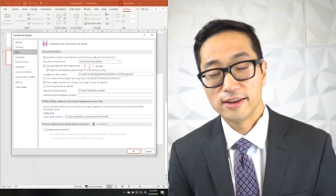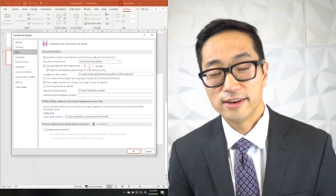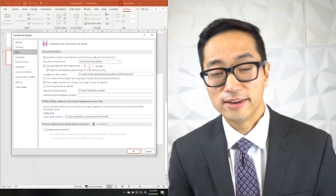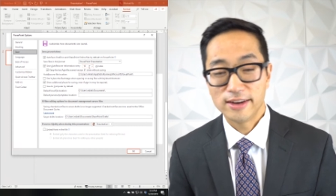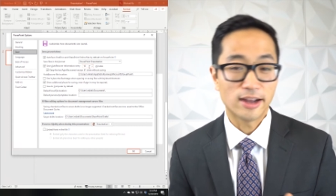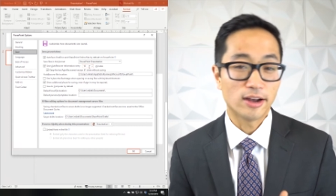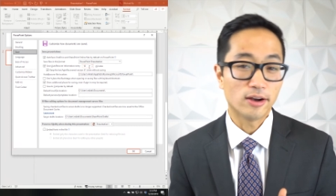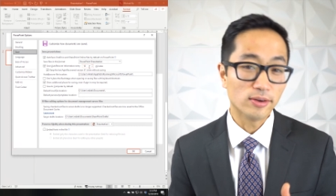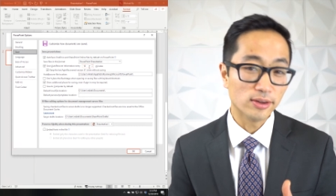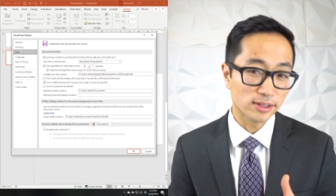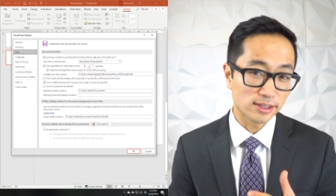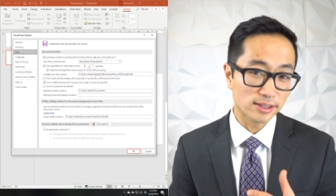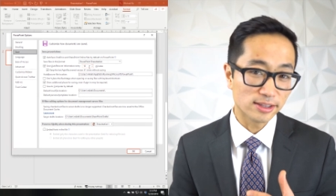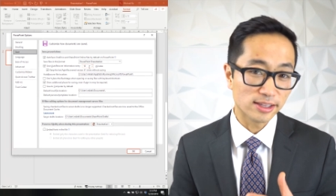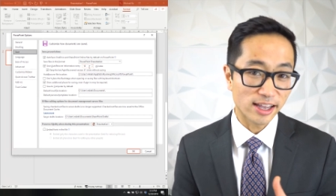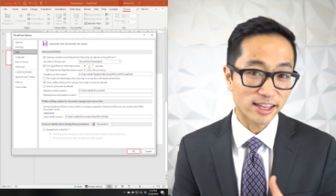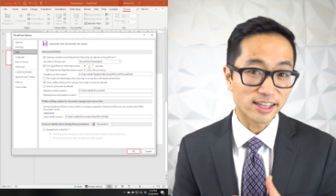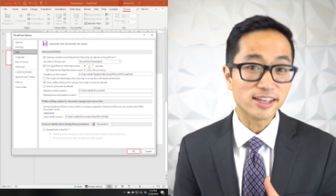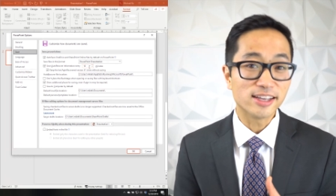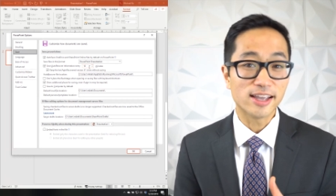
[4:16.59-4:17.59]
Now
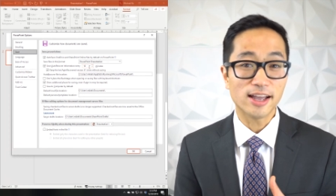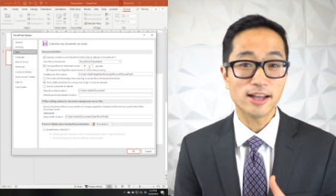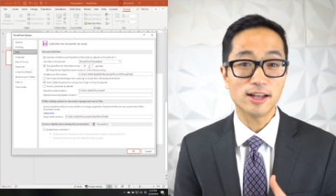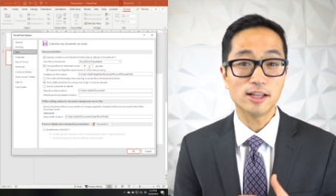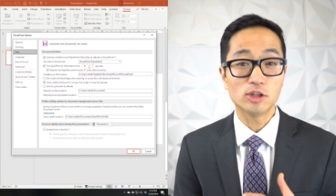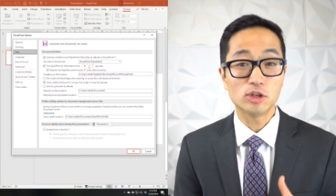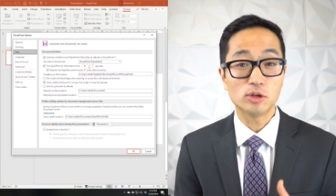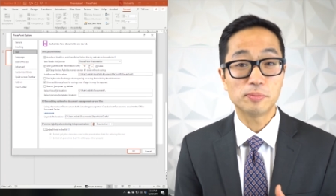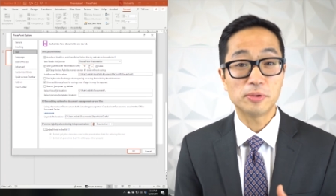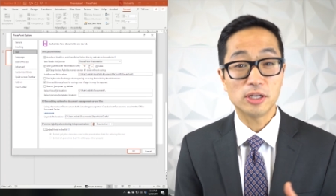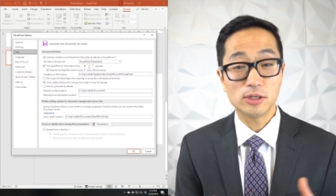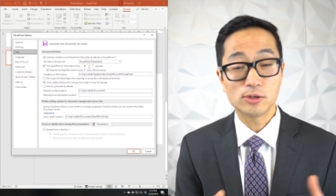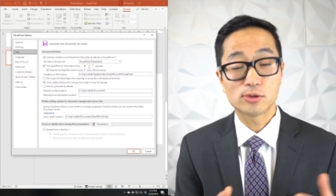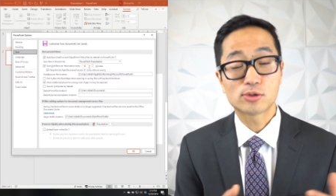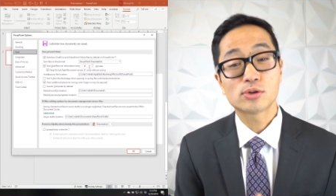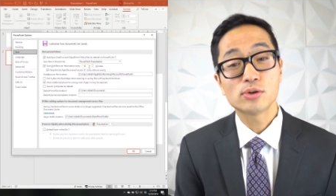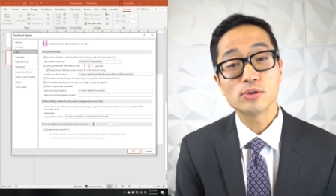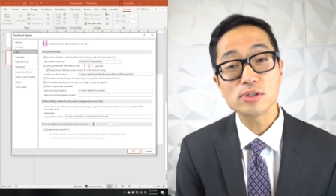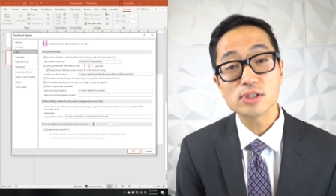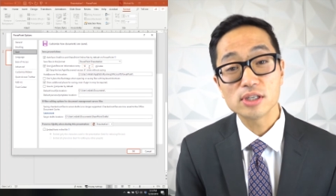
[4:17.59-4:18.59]
it can get a little bit
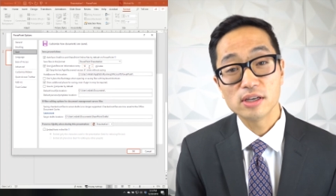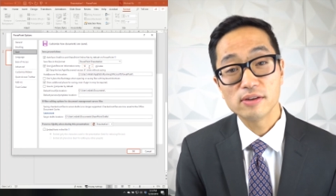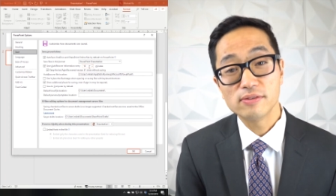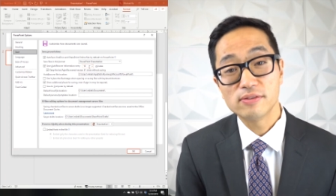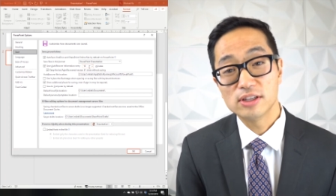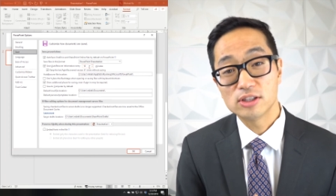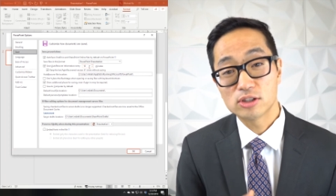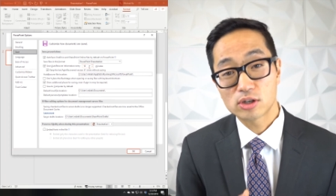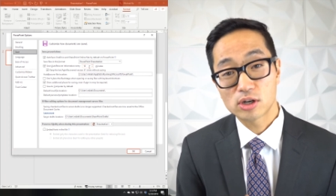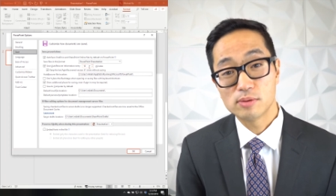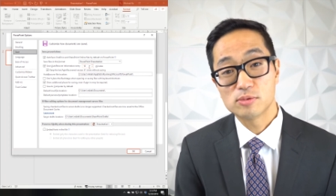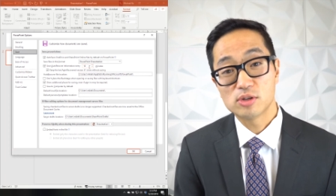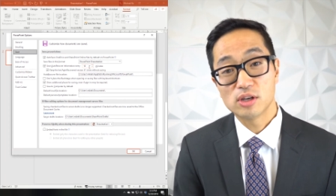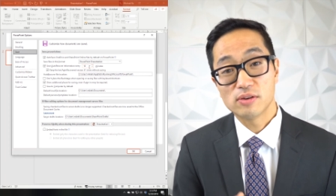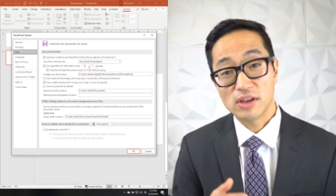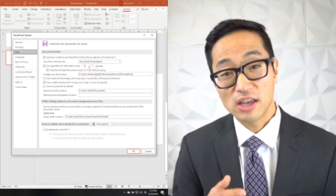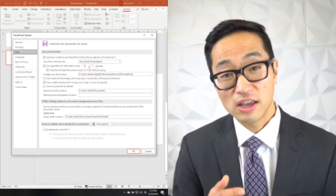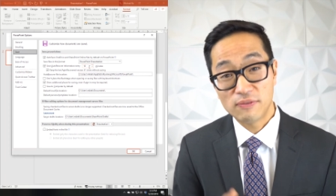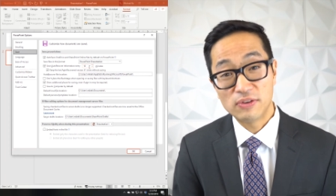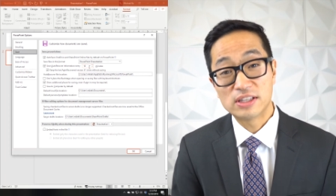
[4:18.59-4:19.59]
intrusive in terms
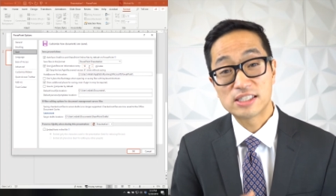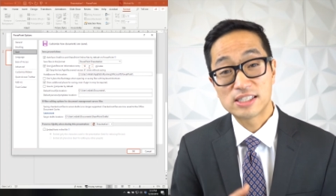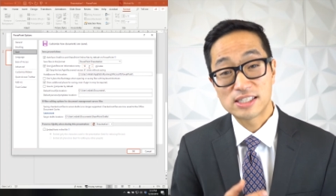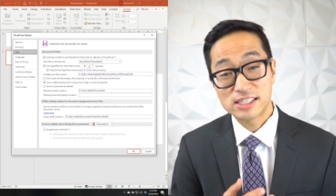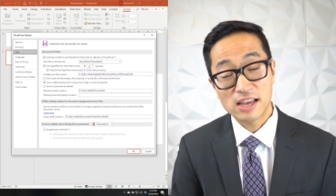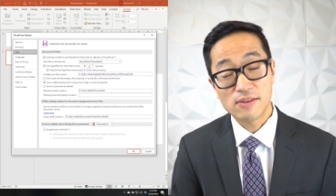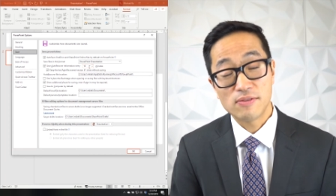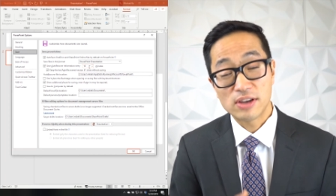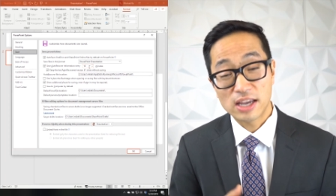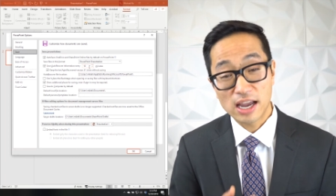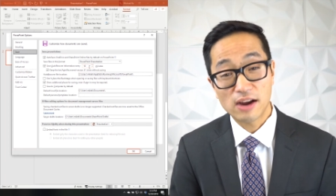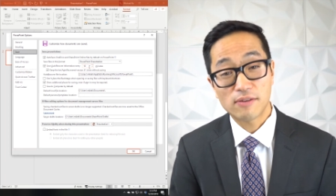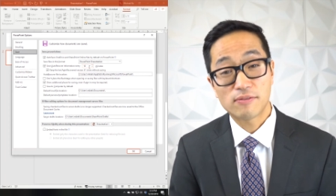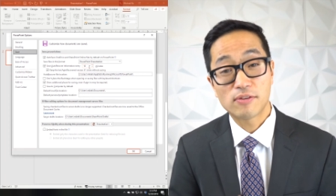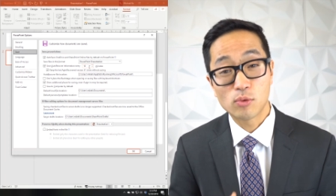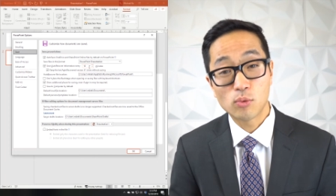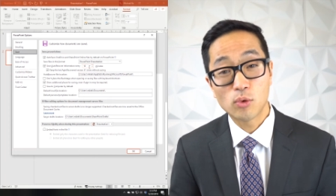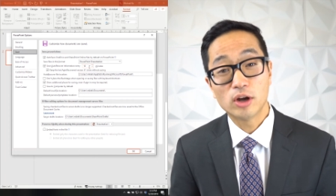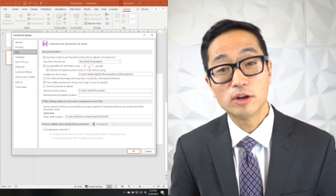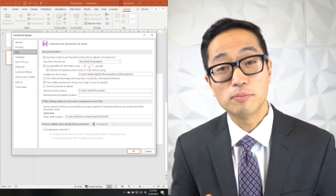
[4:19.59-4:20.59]
of if it's saving
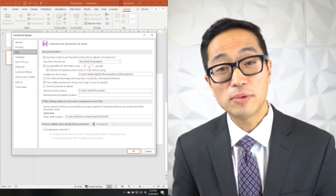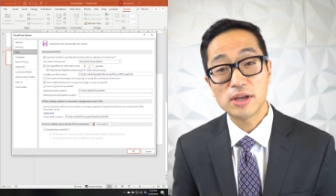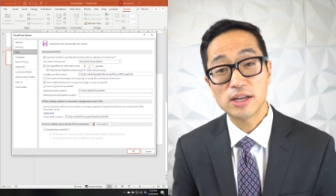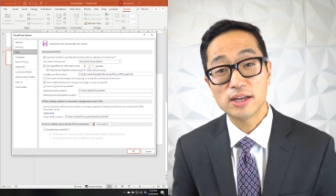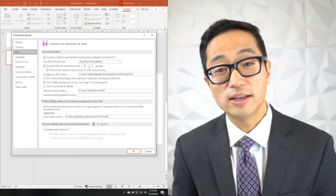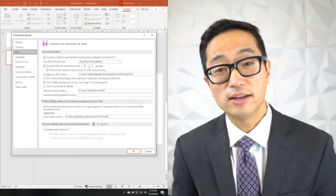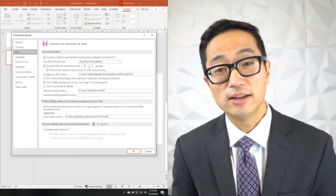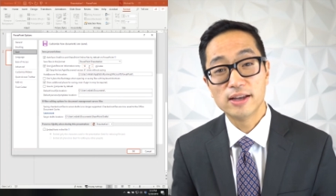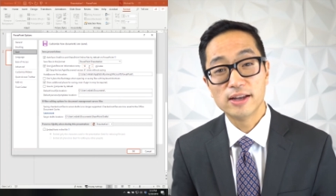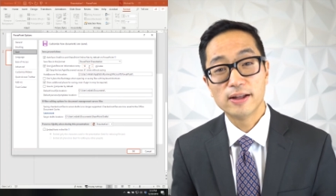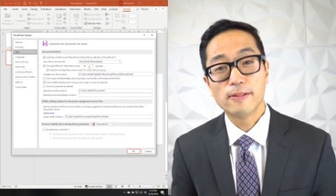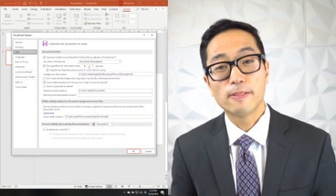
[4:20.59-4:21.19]
every one minute,